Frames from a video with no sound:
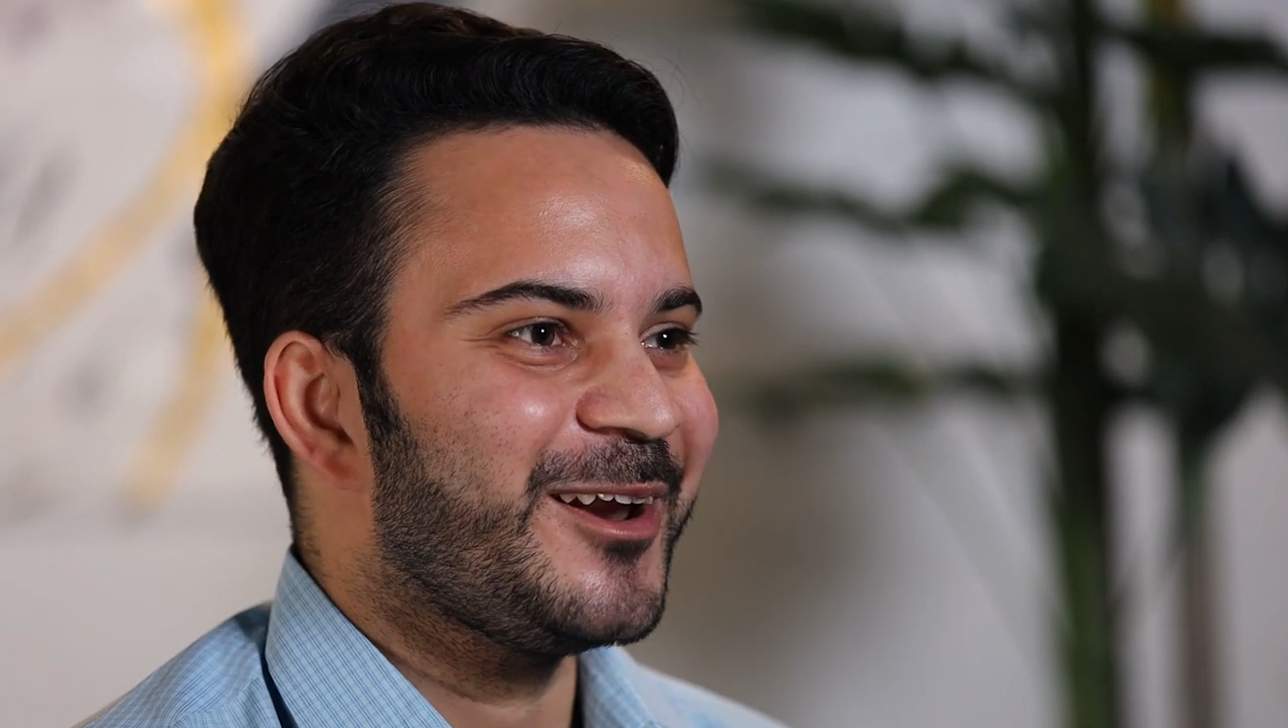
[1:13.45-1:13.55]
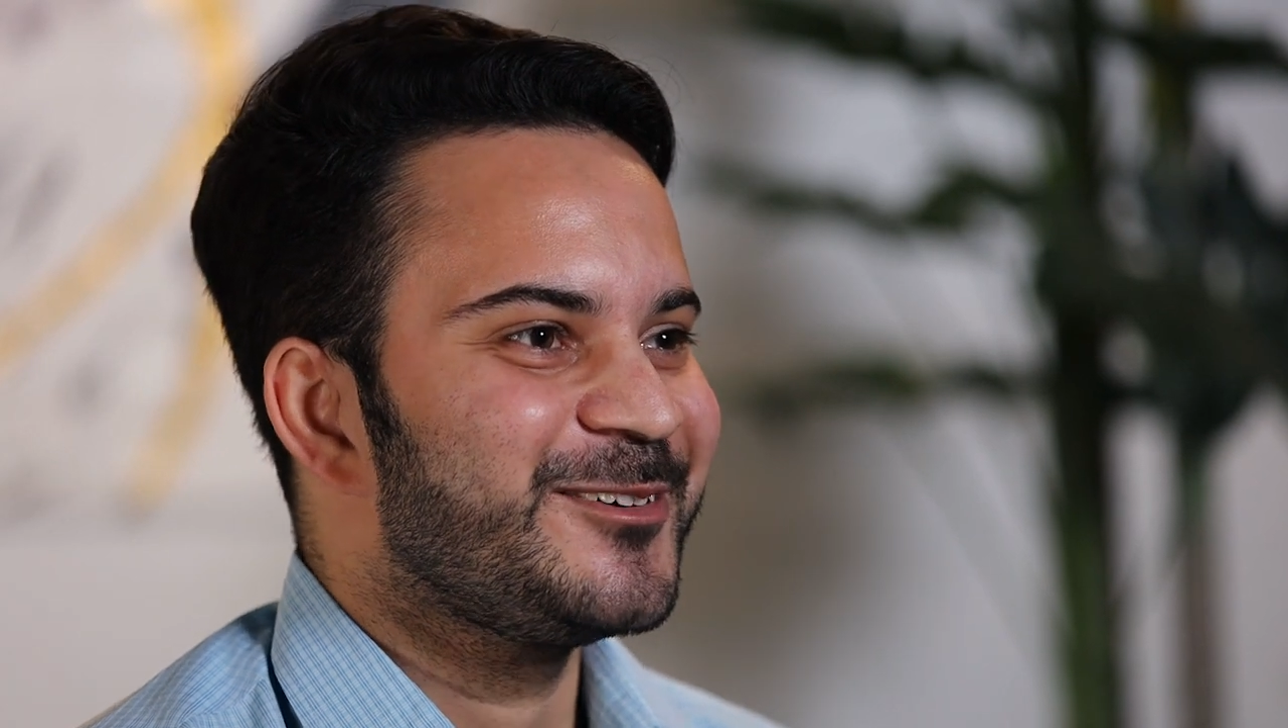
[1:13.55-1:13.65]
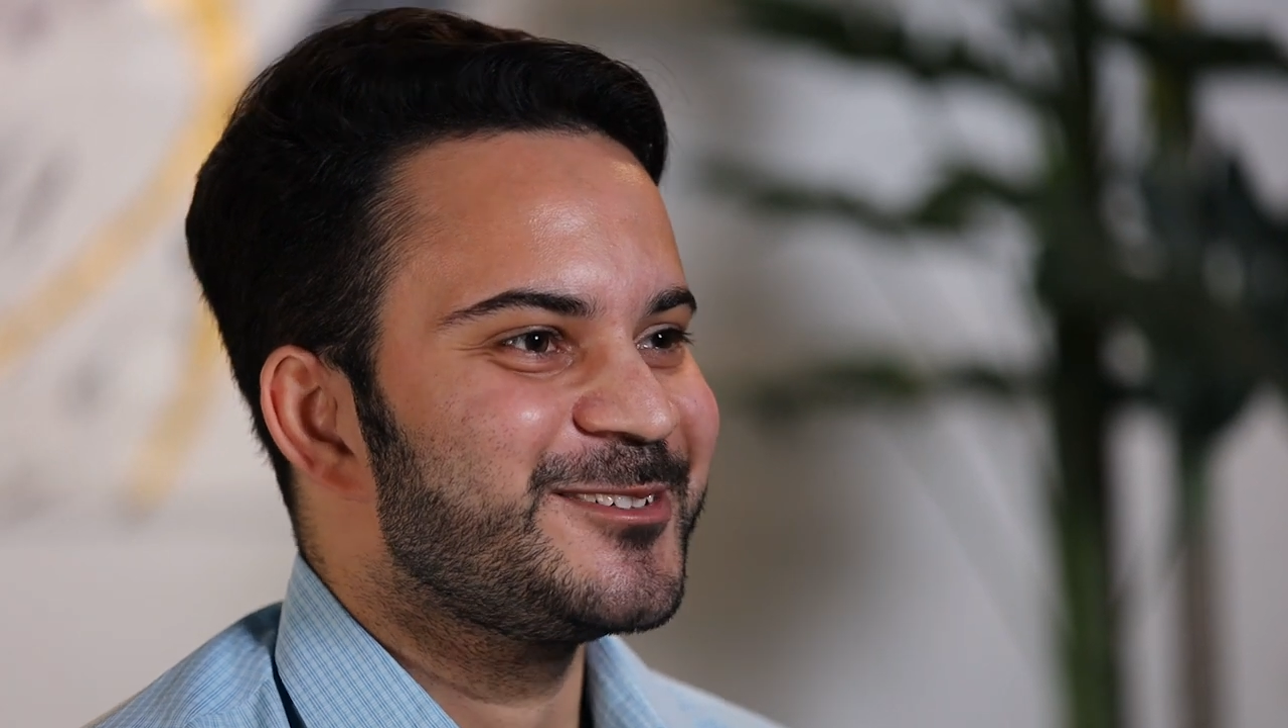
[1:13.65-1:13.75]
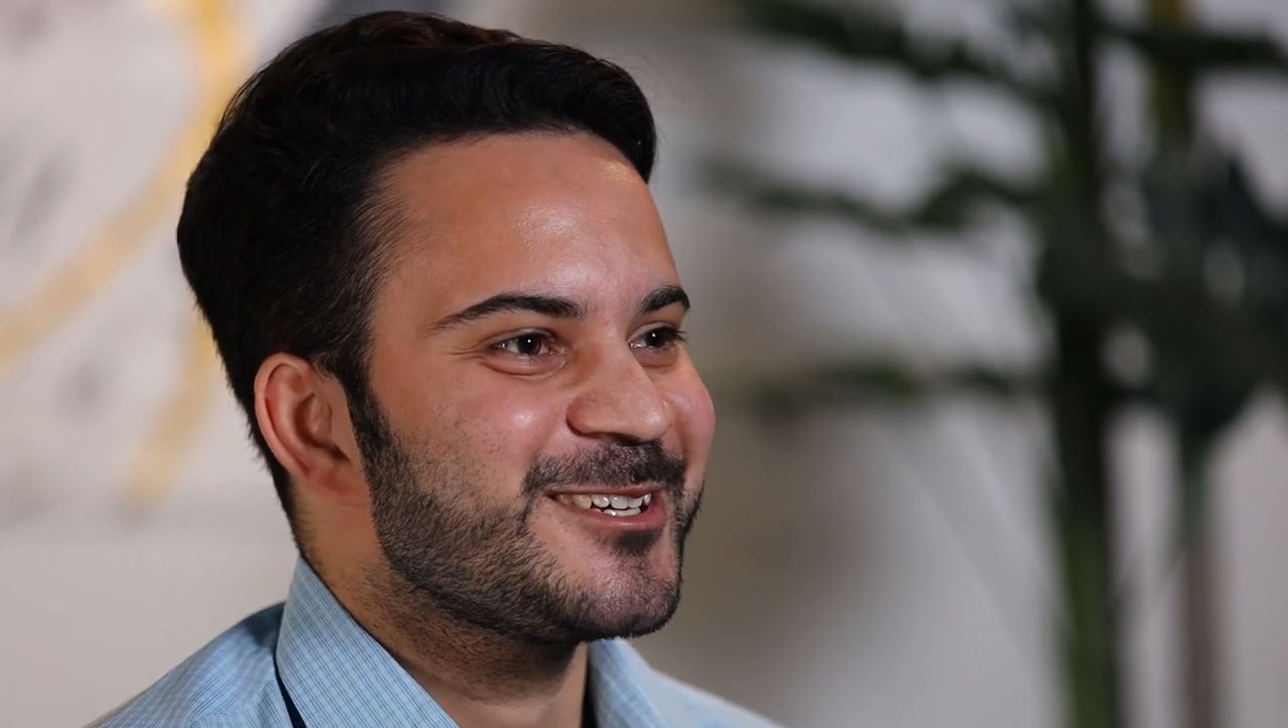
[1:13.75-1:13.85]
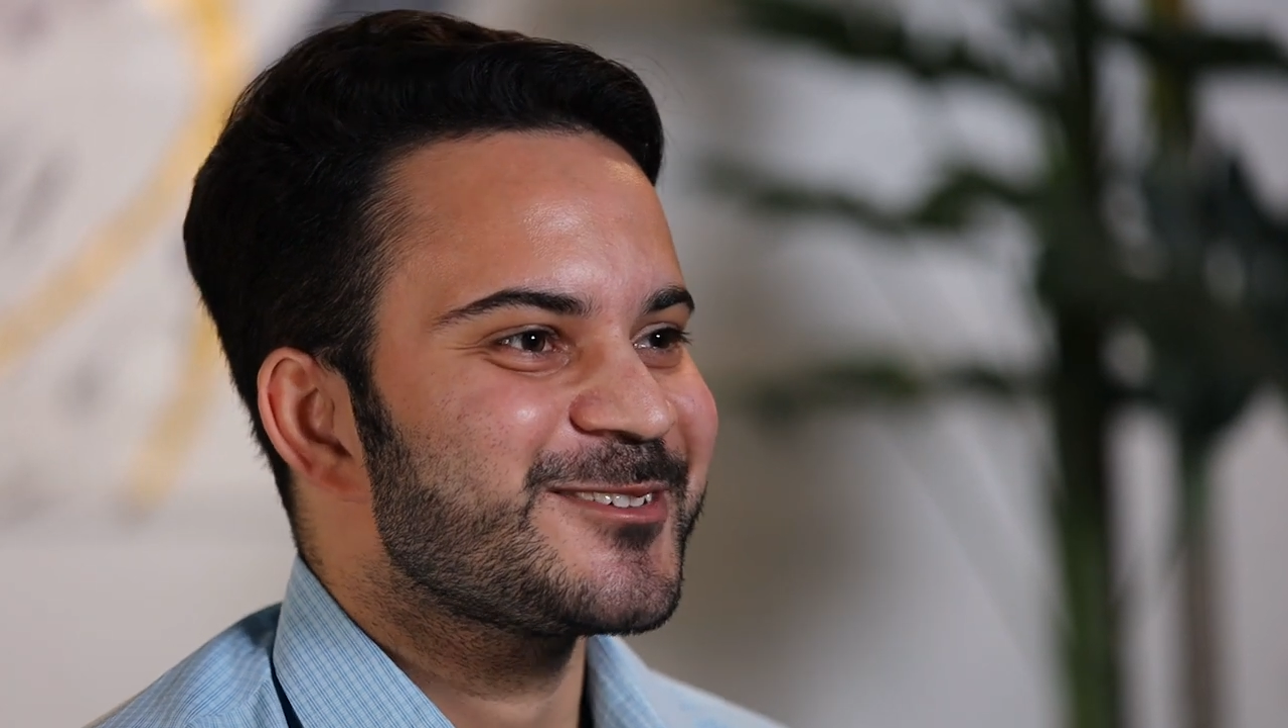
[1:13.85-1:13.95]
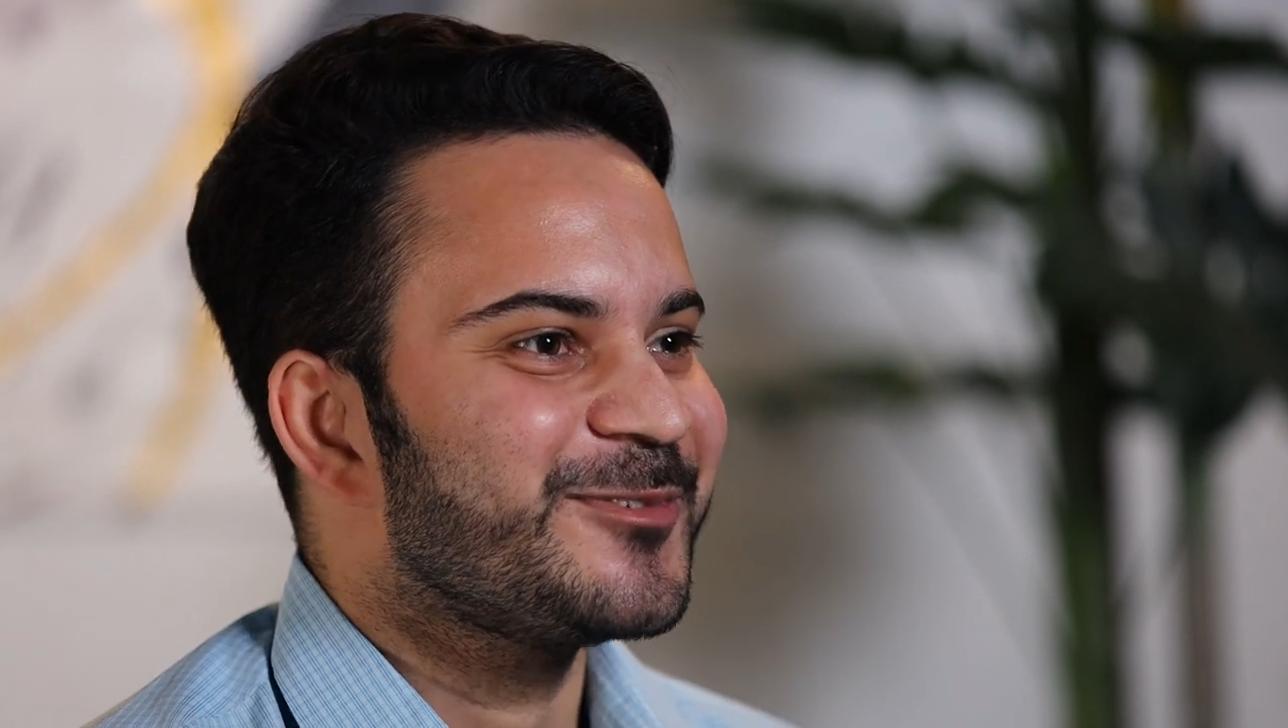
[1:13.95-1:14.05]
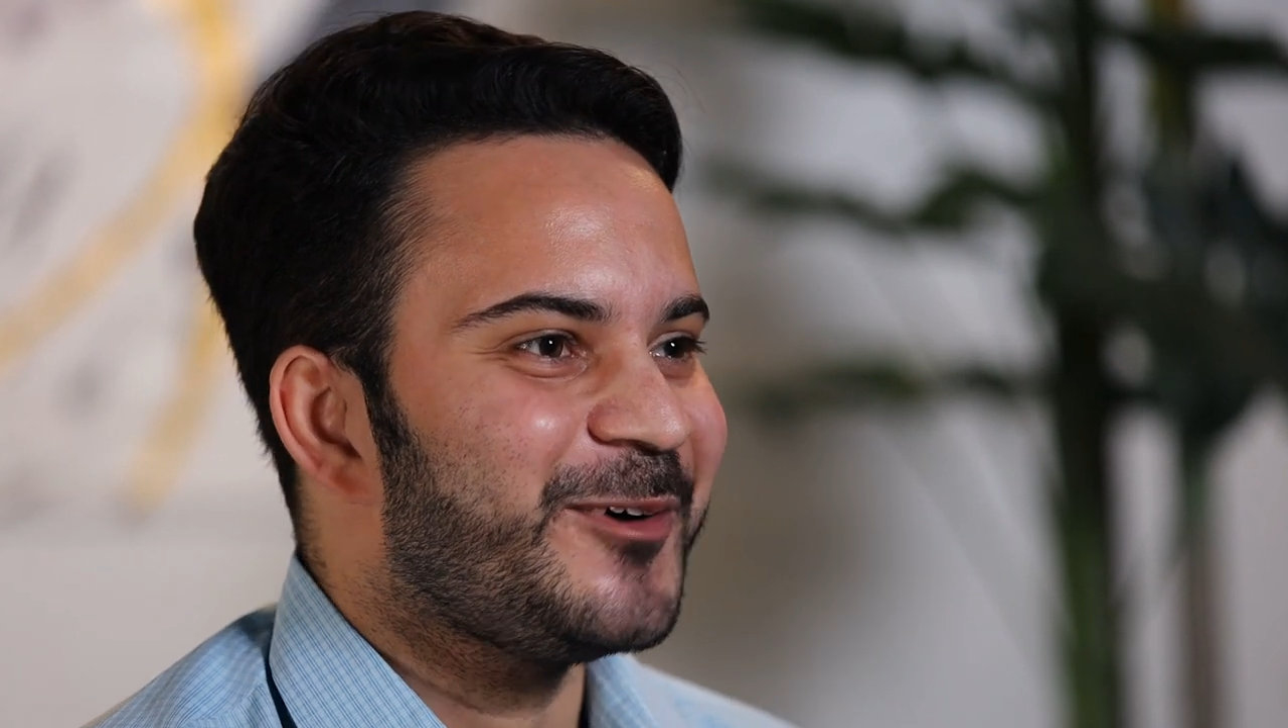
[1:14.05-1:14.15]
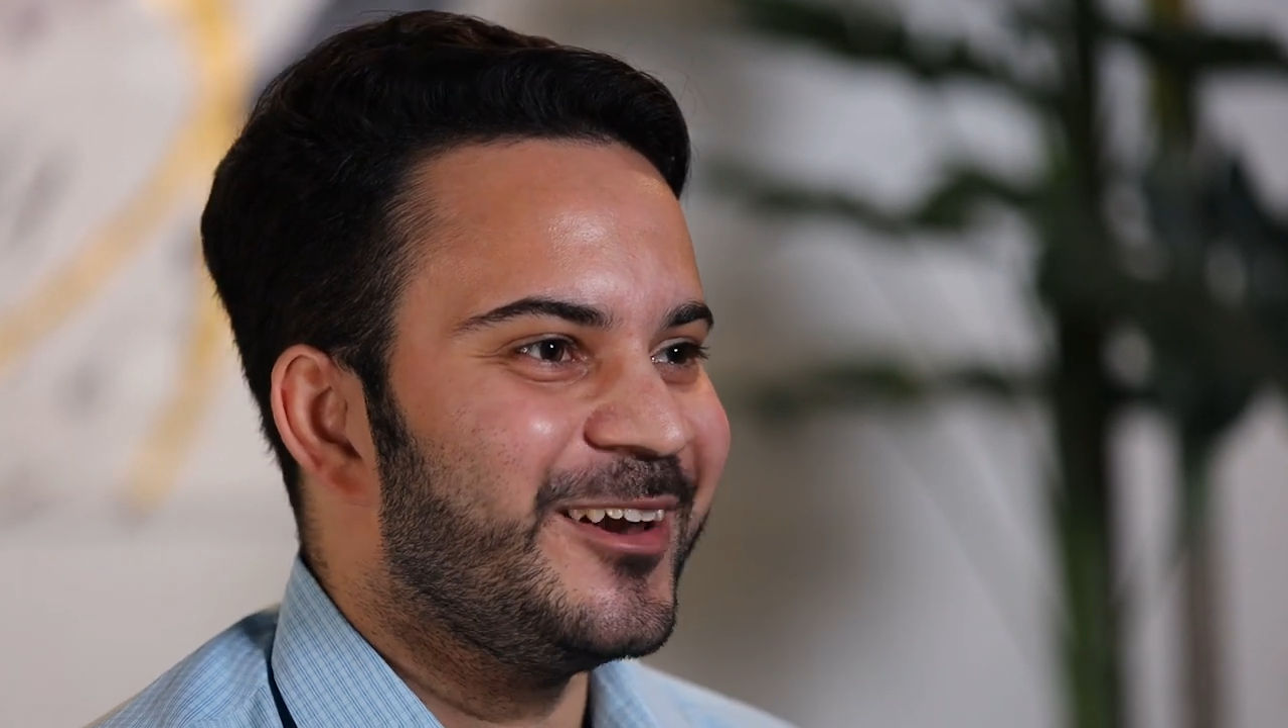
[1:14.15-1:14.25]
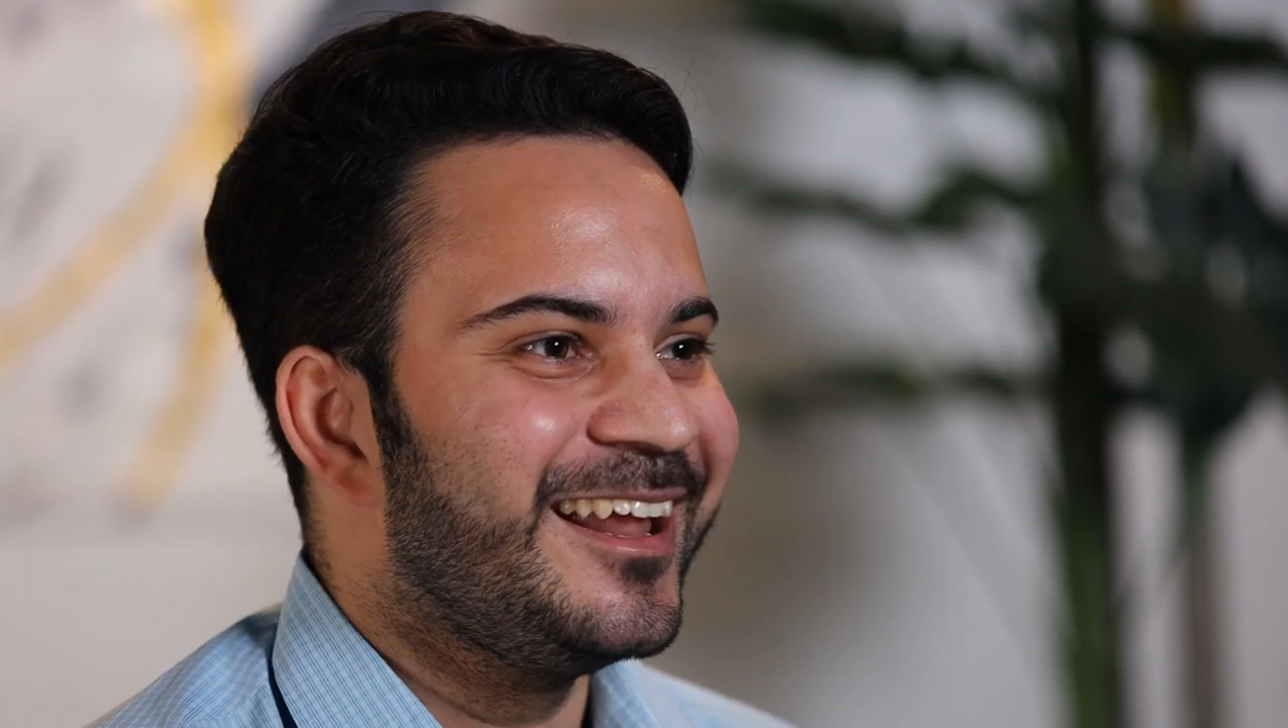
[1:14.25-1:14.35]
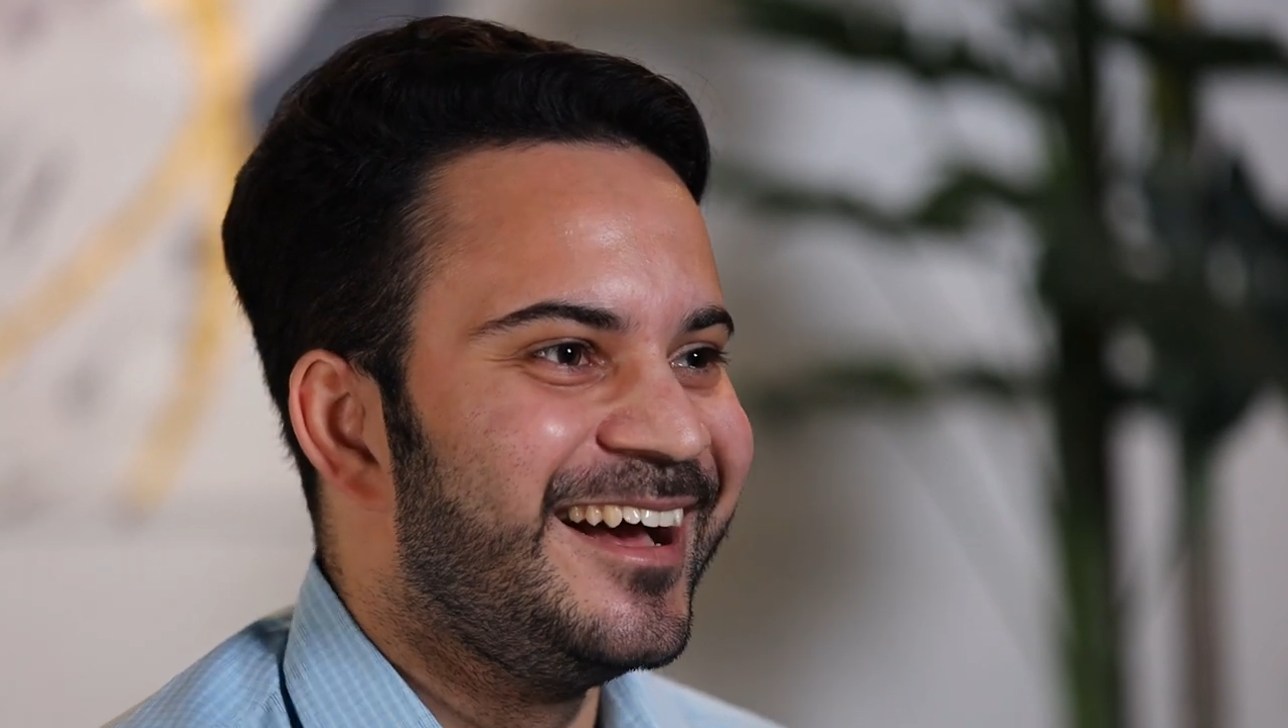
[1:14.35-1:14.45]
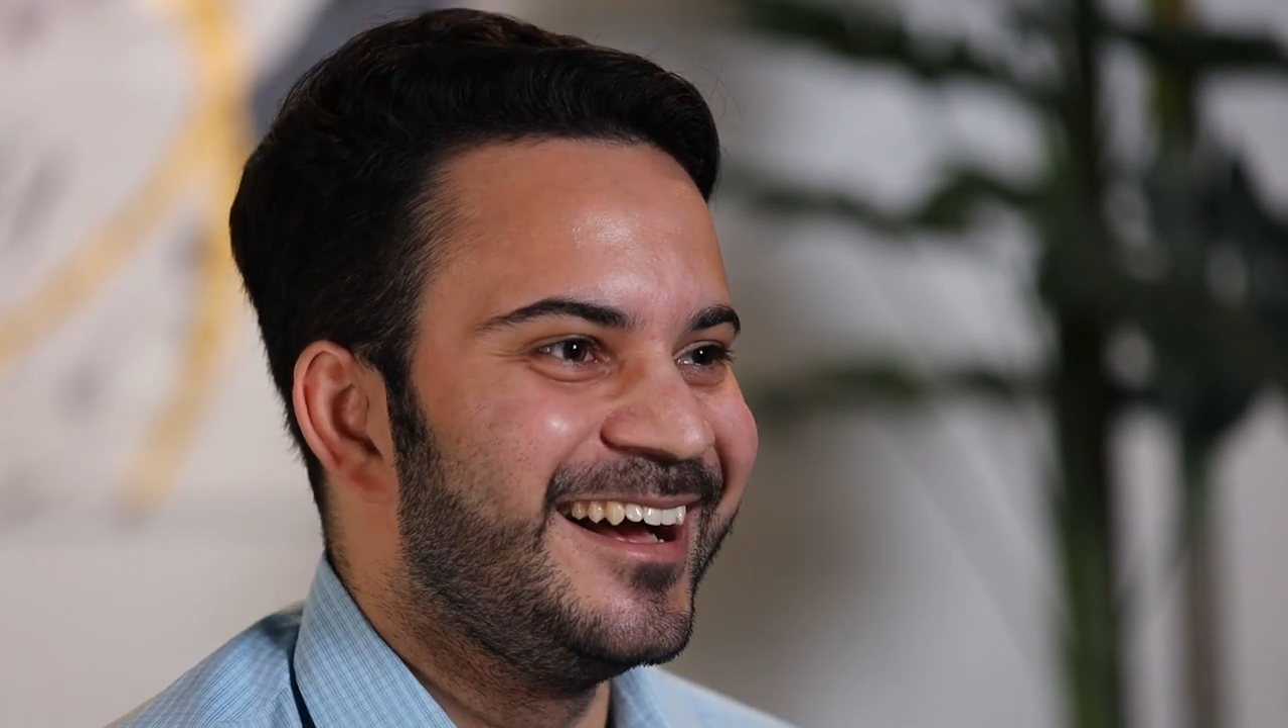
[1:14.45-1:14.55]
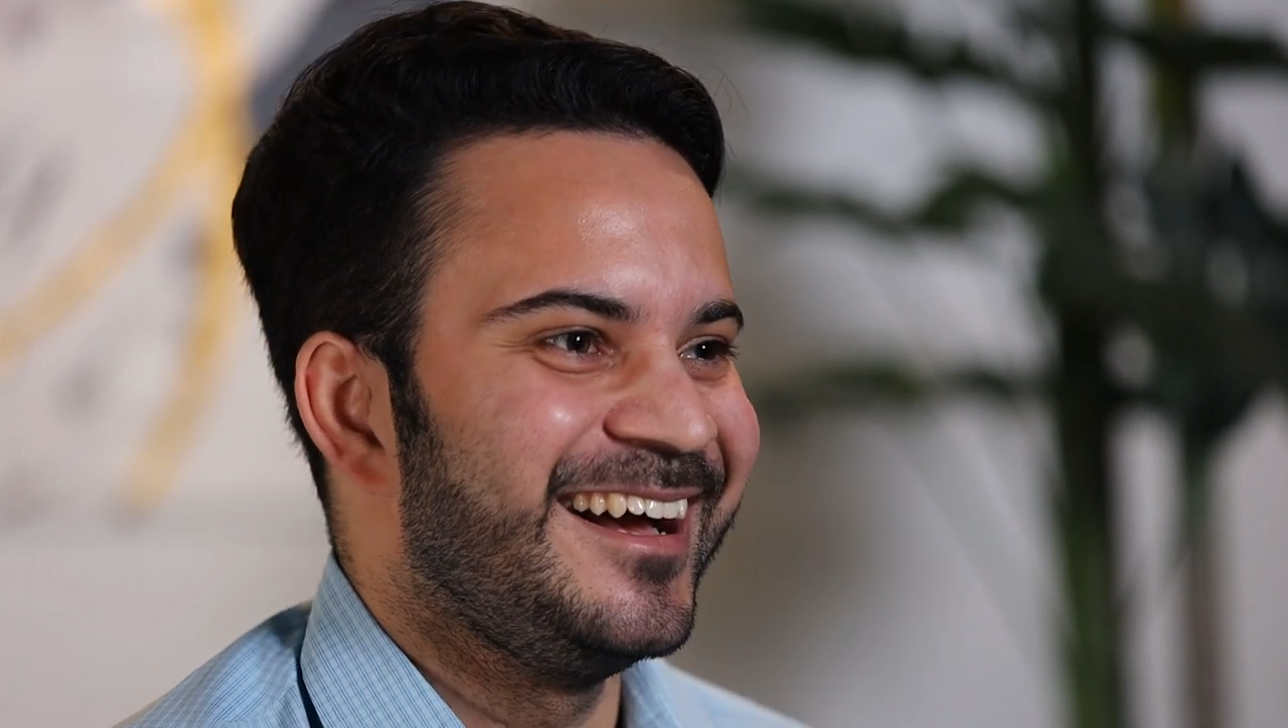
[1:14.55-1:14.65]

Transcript: and you just won.